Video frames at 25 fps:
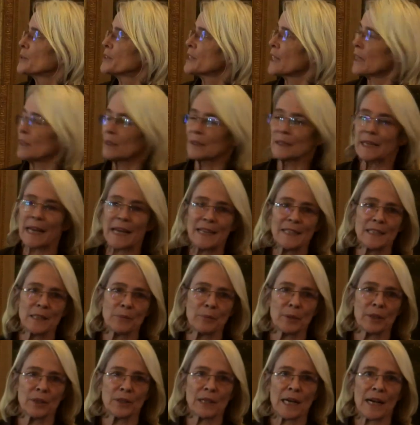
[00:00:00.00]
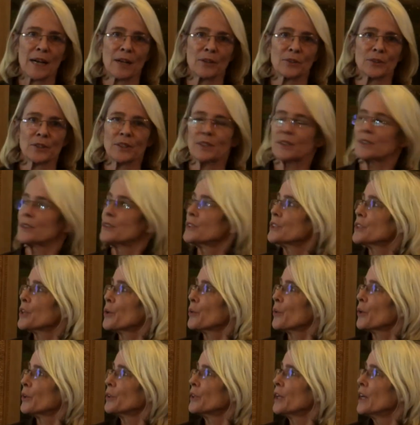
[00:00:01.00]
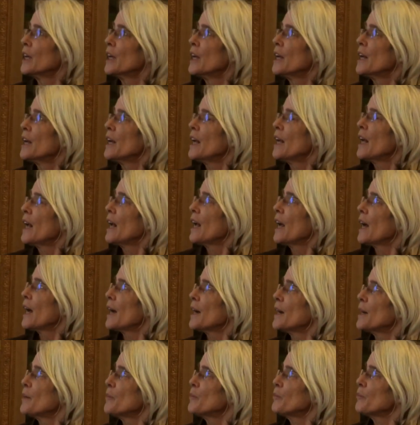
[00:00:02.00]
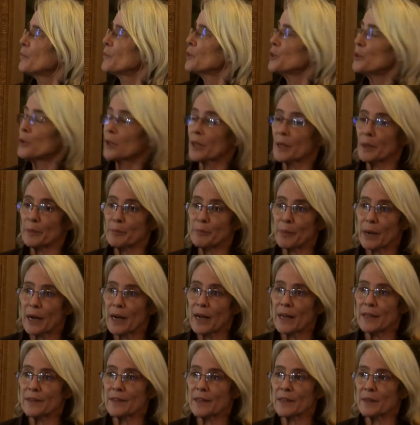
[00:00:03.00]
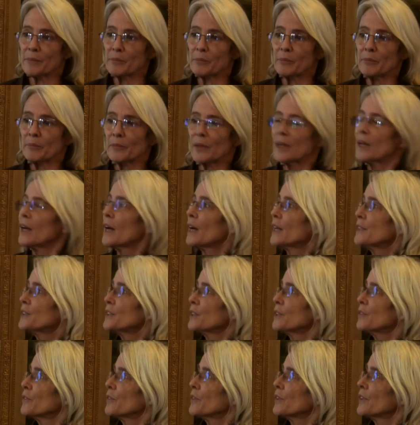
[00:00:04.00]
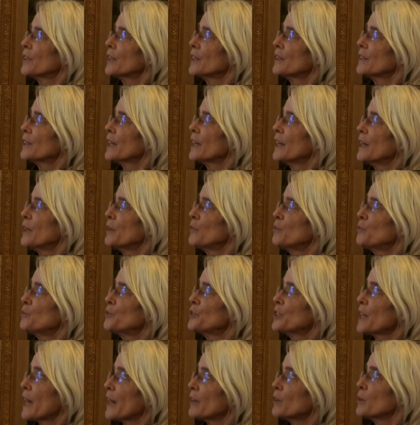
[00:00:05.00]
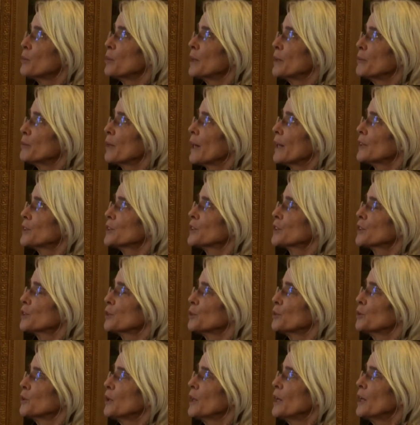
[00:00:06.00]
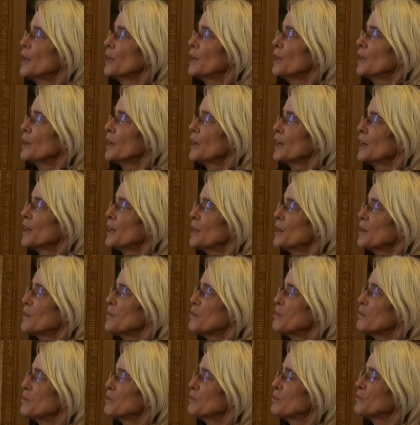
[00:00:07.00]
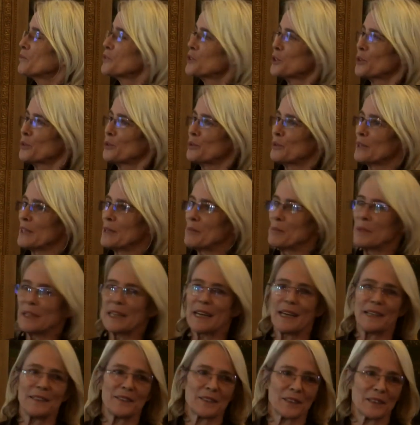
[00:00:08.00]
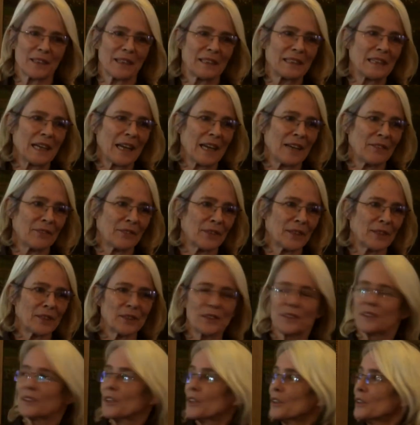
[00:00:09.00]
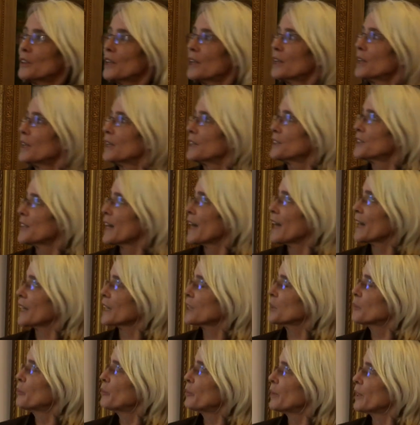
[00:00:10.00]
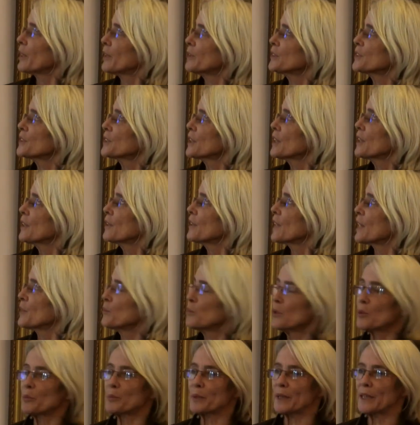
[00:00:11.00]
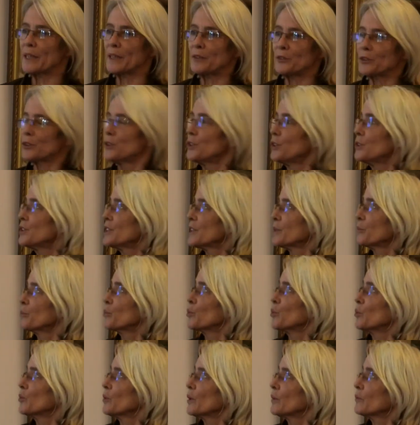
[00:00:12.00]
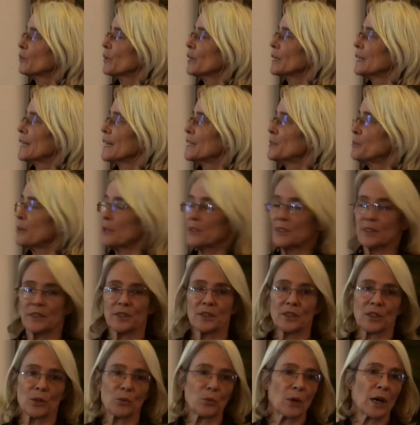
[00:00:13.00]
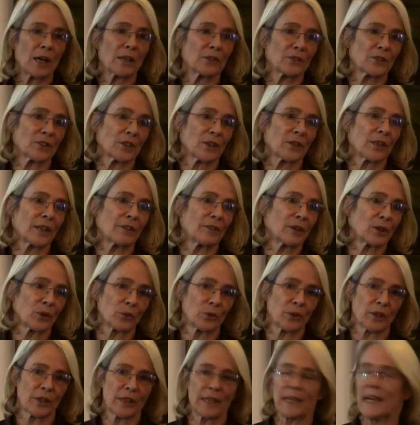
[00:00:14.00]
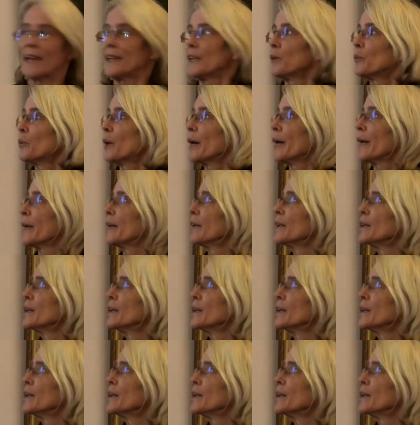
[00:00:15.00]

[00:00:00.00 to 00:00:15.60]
sell ladybird houses and so on. You can buy them. I don't think they're terribly practical to eliminate an aphid attack, but they will be introducing more ladybirds into the wild, so they're a good thing anyway.